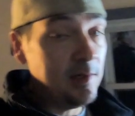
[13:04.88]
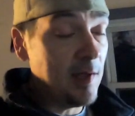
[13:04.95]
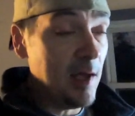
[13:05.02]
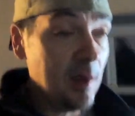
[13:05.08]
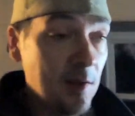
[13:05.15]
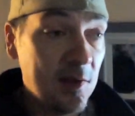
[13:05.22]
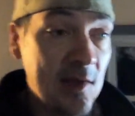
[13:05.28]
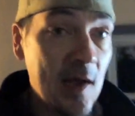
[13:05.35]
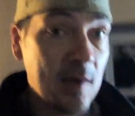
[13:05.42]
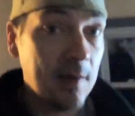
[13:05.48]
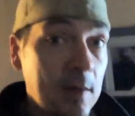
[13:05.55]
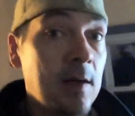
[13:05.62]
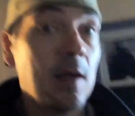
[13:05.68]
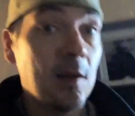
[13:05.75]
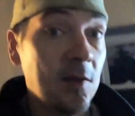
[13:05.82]
take a
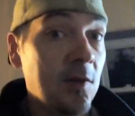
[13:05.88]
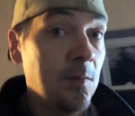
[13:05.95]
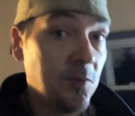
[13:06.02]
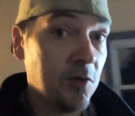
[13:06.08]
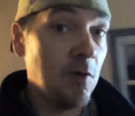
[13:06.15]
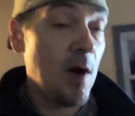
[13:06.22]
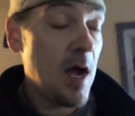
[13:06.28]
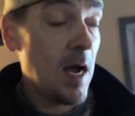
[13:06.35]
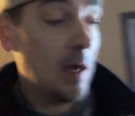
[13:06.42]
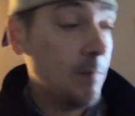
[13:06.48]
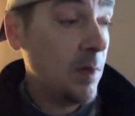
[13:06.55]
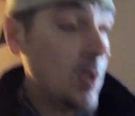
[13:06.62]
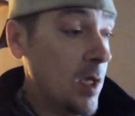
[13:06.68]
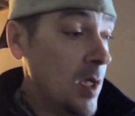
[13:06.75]
second and subscribe,